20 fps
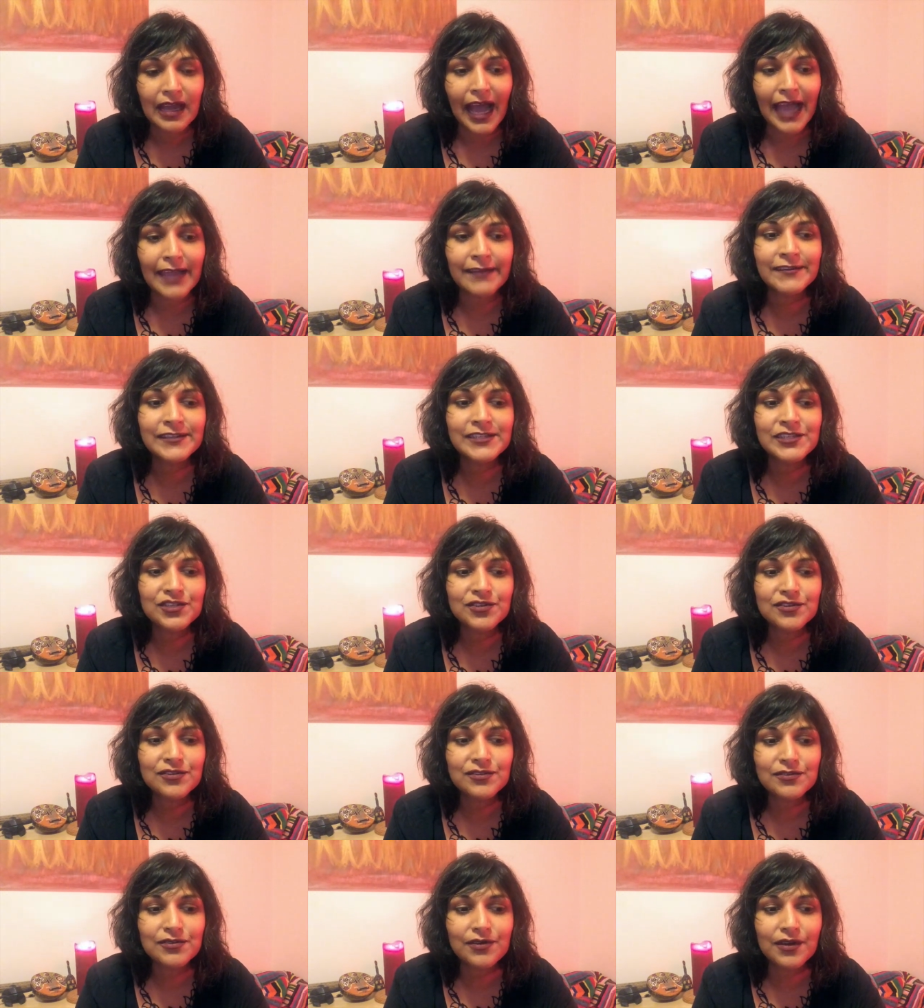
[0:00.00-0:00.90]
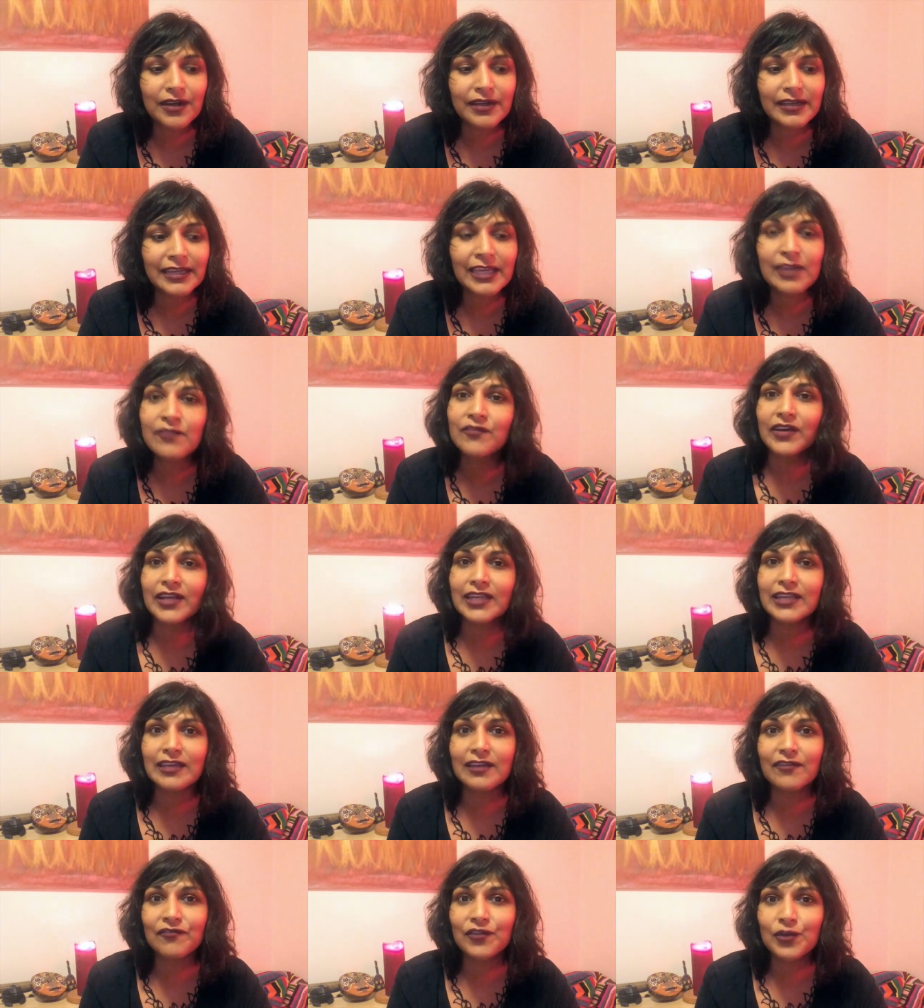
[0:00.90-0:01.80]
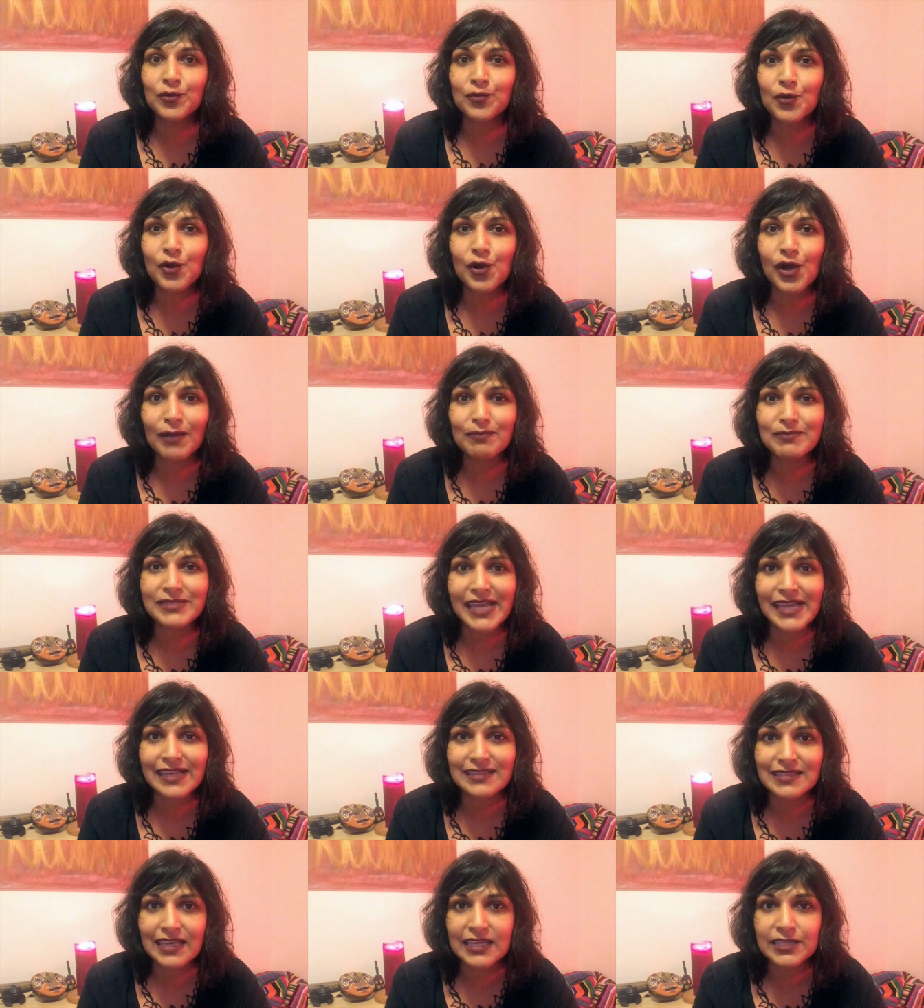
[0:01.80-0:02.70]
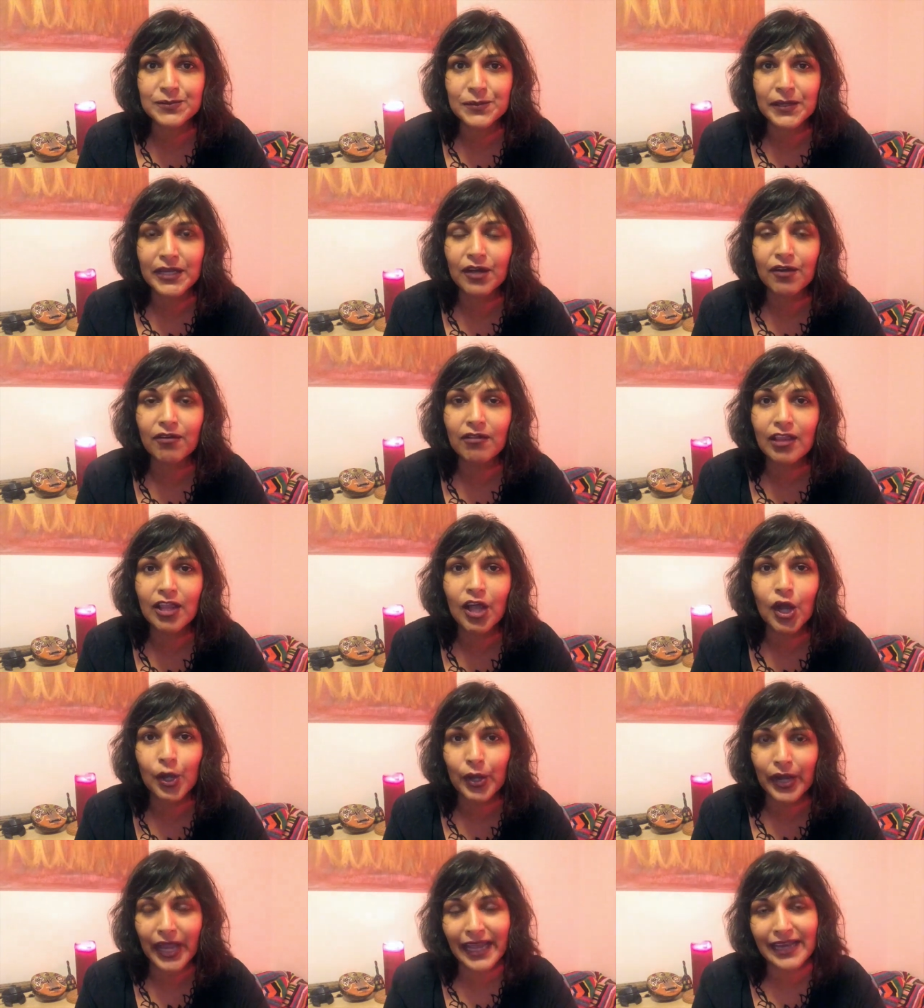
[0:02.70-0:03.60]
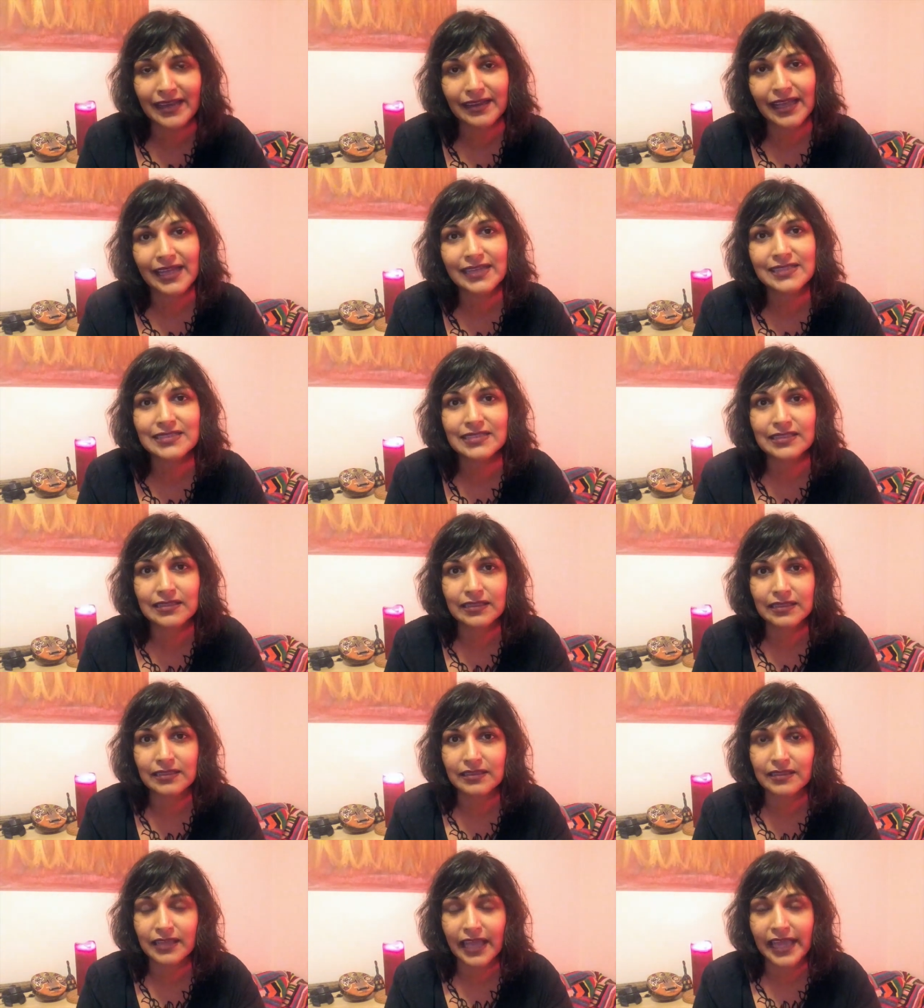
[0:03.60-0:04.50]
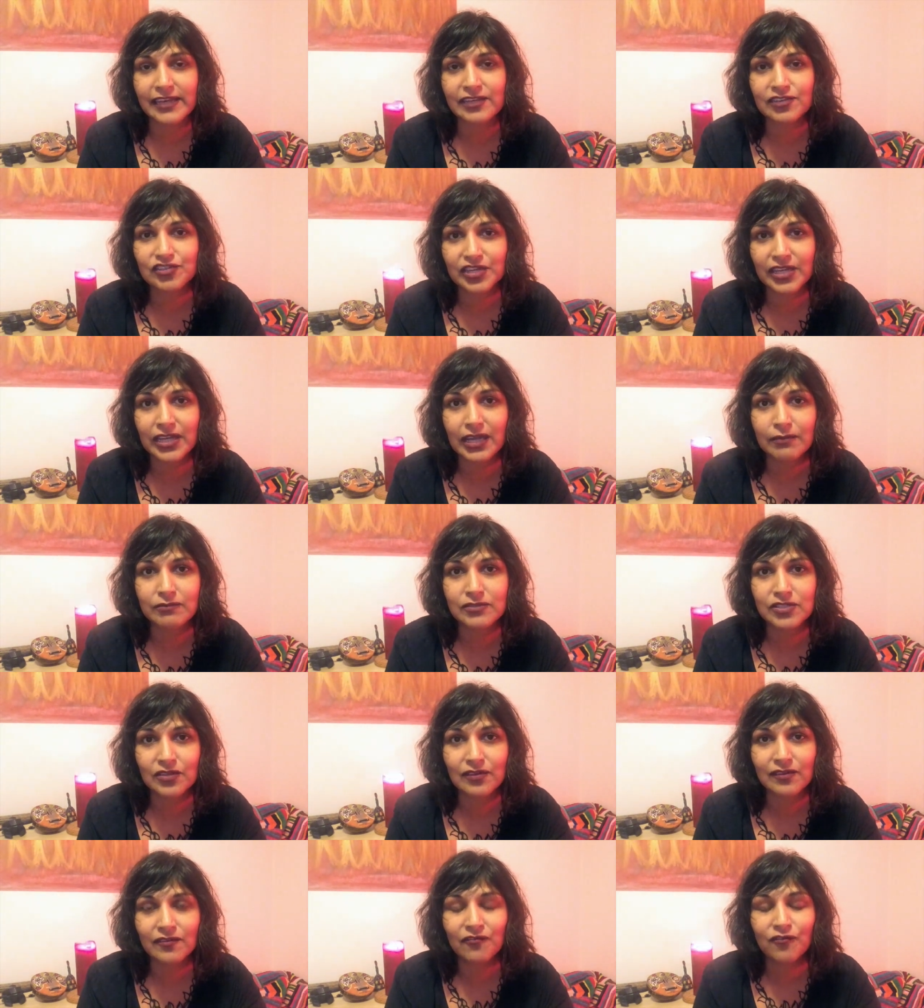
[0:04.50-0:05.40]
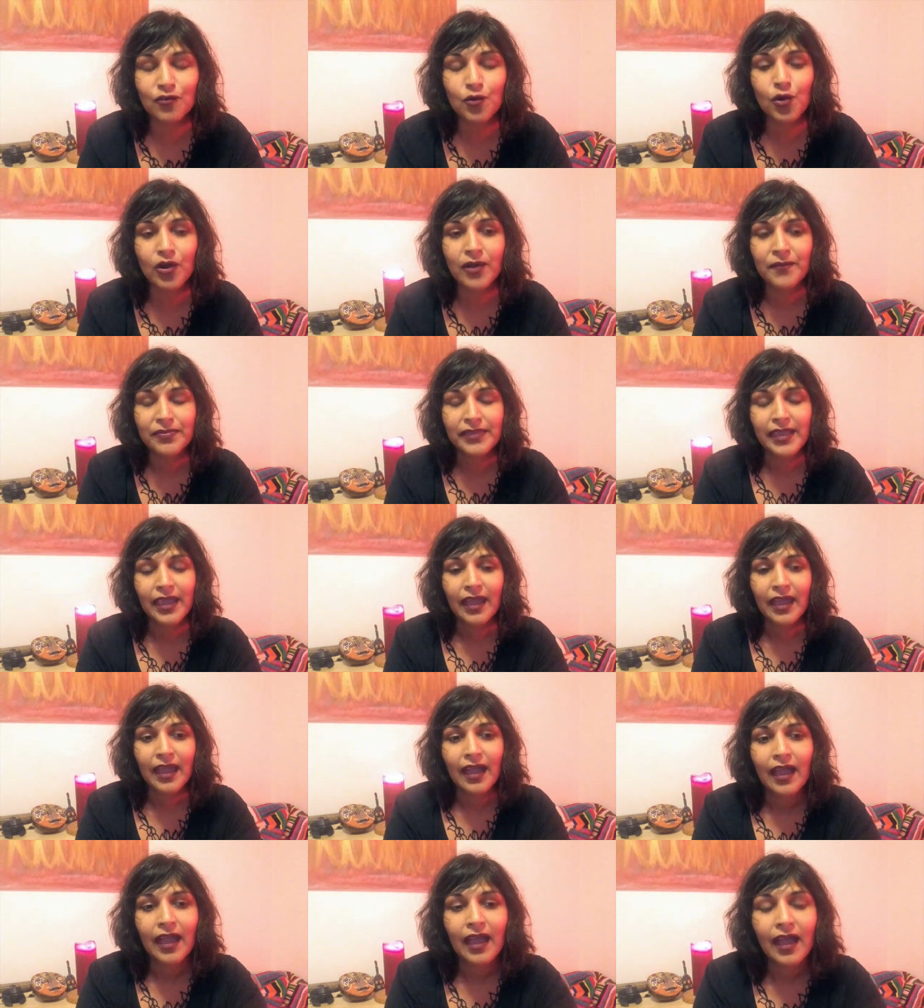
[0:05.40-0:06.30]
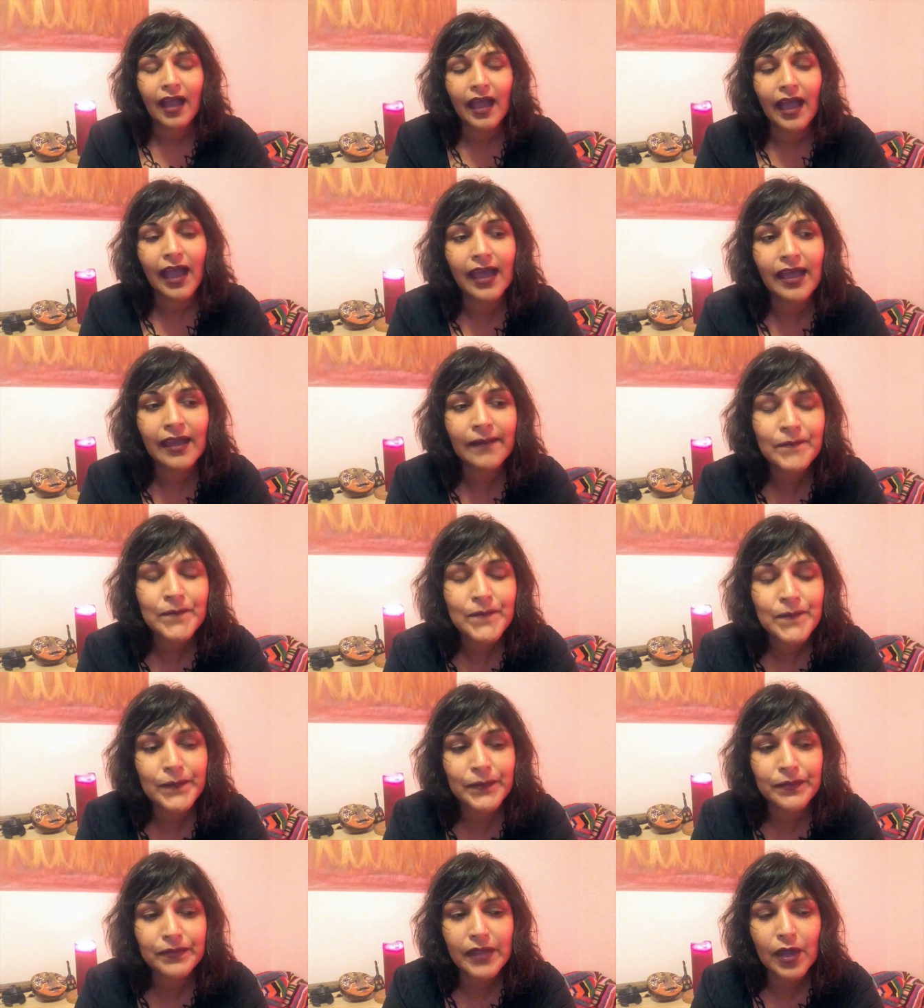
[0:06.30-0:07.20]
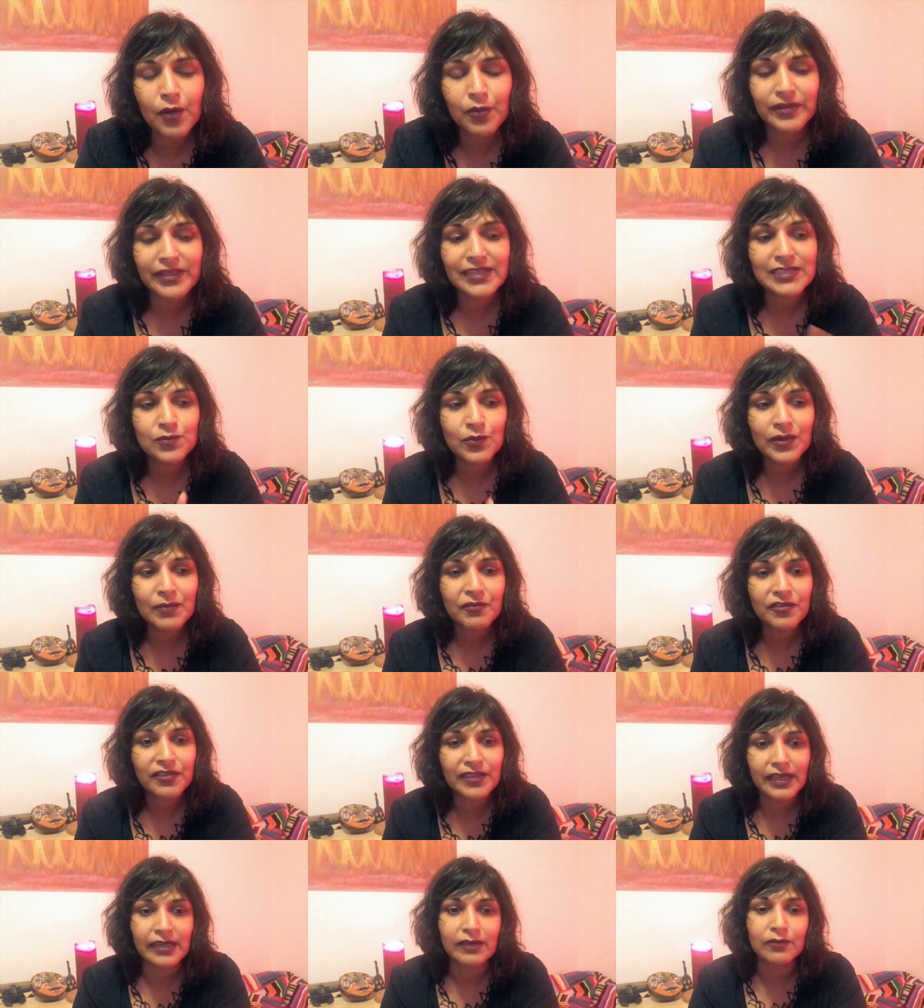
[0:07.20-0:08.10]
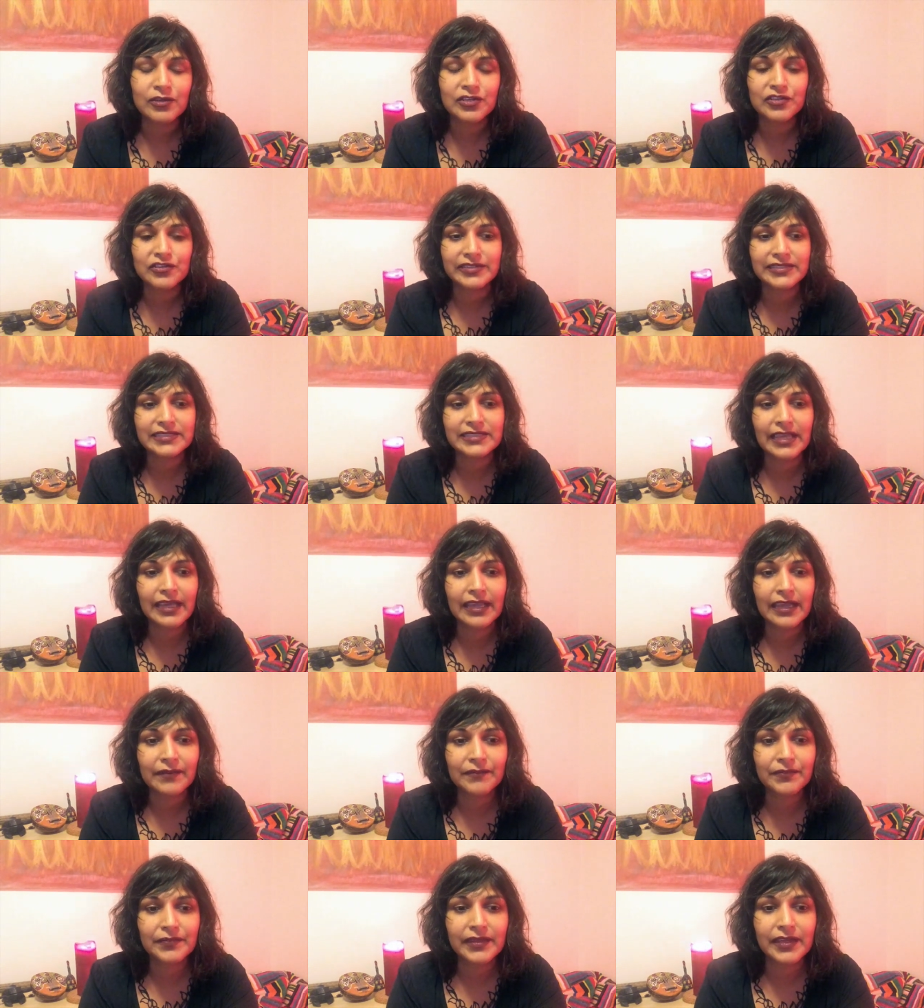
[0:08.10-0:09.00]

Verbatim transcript: I'm going to give a few more updates as we go along and as the, the energy comes to the fore. Um, oh, there's one more thing I wanted to say